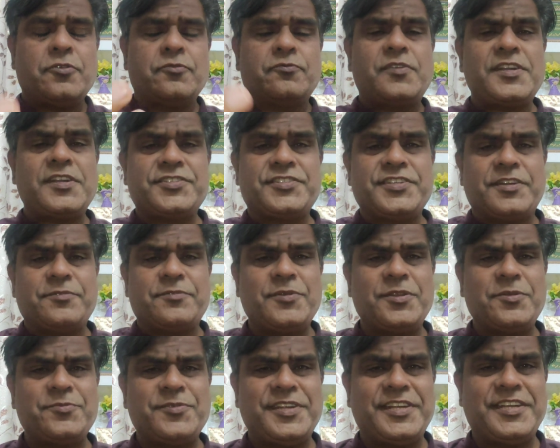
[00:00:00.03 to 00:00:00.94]
What
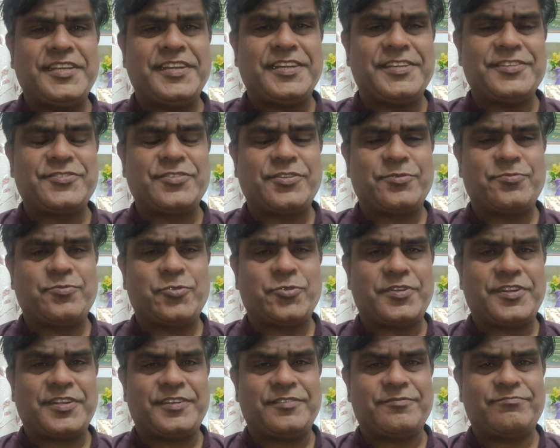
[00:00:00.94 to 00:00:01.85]
German media is
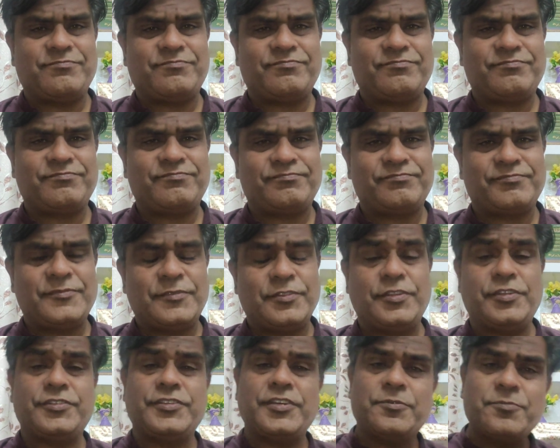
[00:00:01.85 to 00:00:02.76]
reporting,
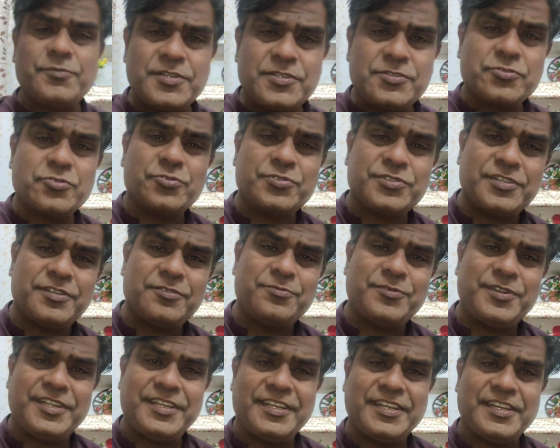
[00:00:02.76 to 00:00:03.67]
the German social
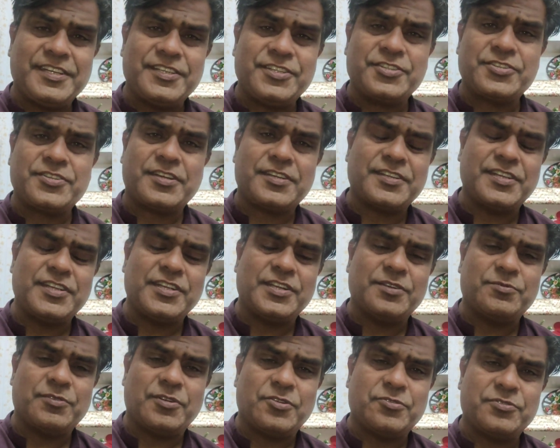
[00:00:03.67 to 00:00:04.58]
media is talking
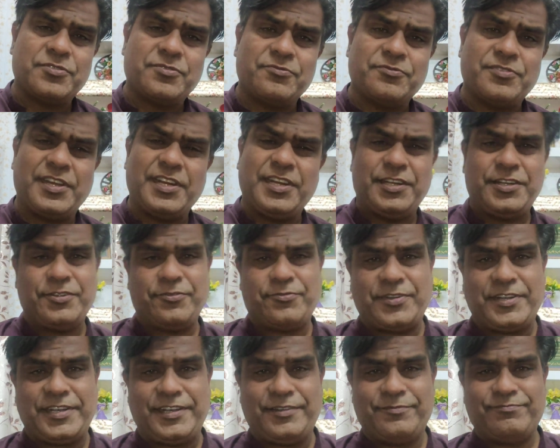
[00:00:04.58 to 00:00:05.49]
about very
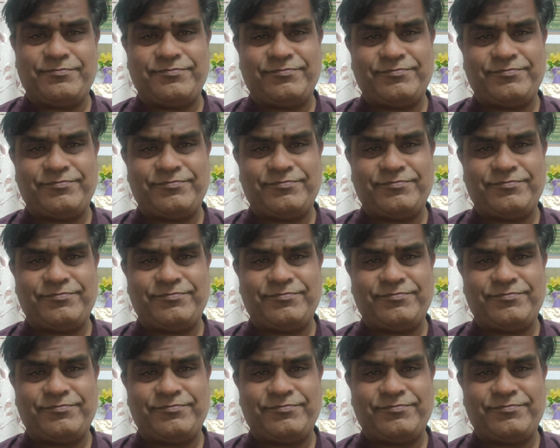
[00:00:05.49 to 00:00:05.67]
different.